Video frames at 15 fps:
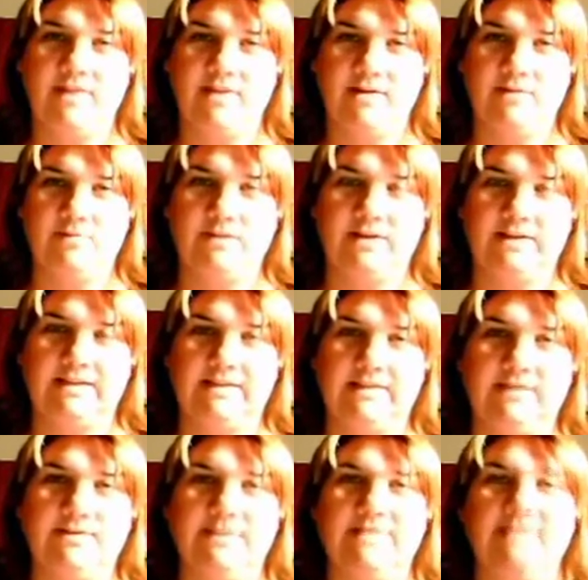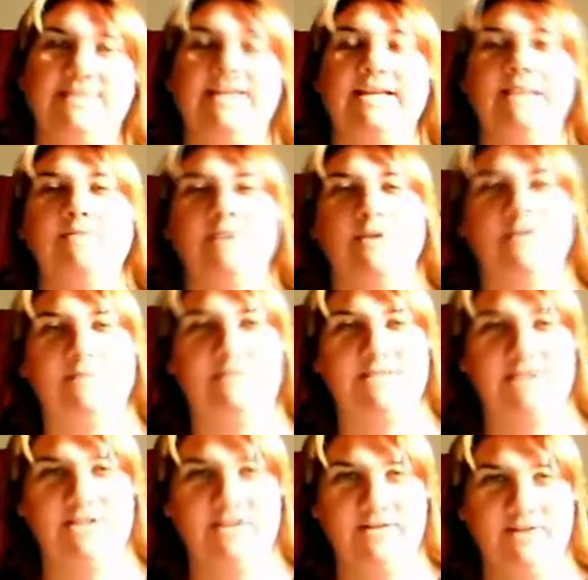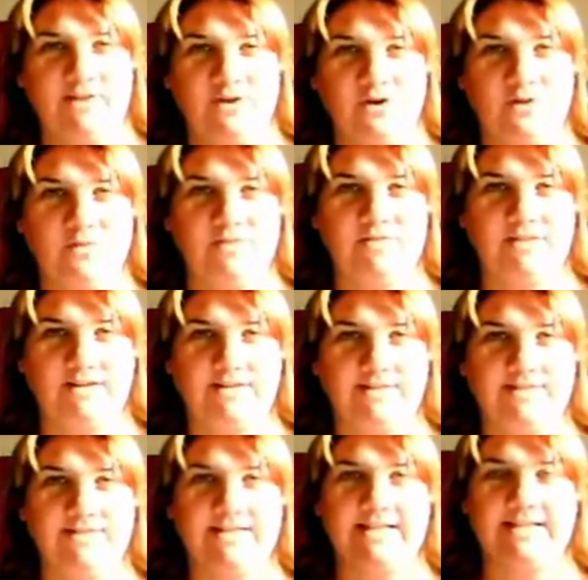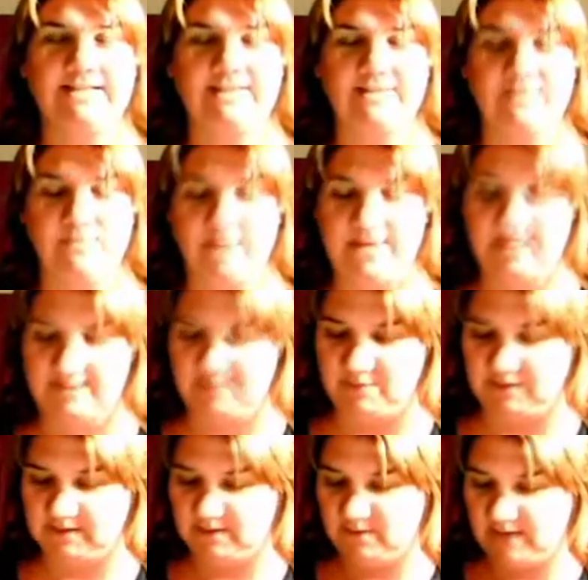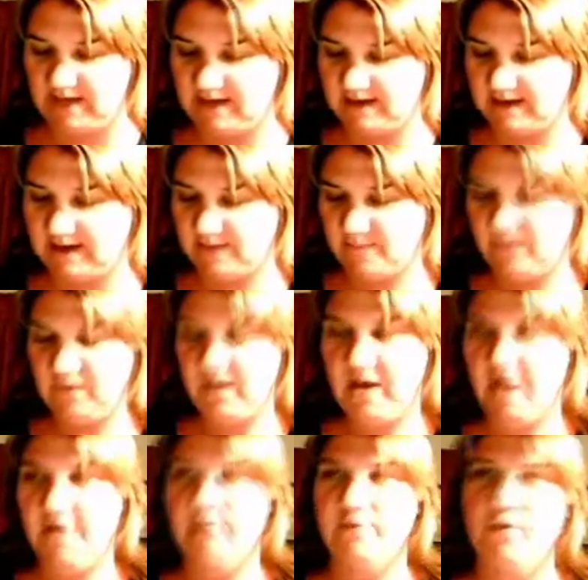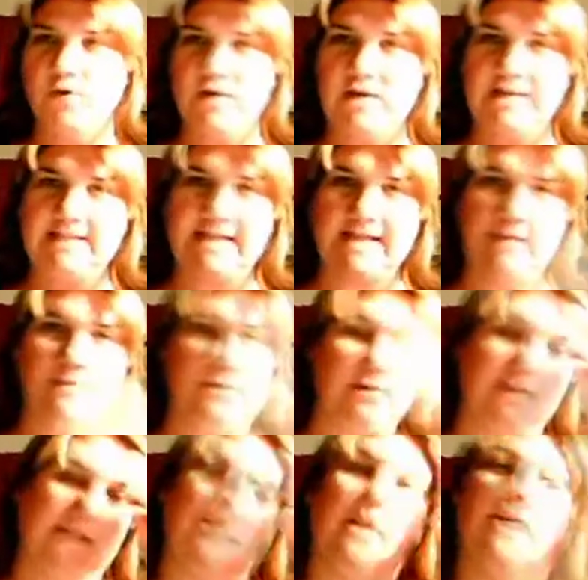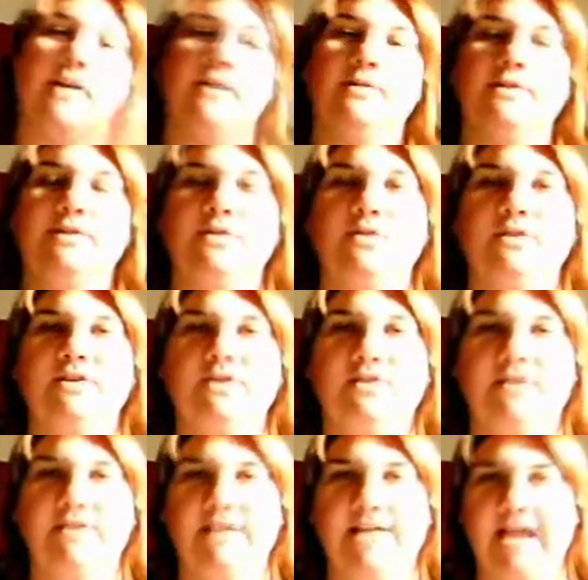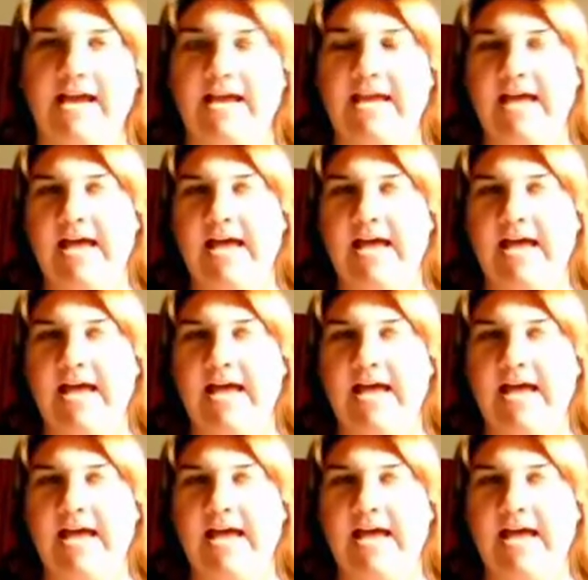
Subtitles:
their objectives at the same time as achieving your objectives, that's the best possible outcome. For example, this client I was talking to today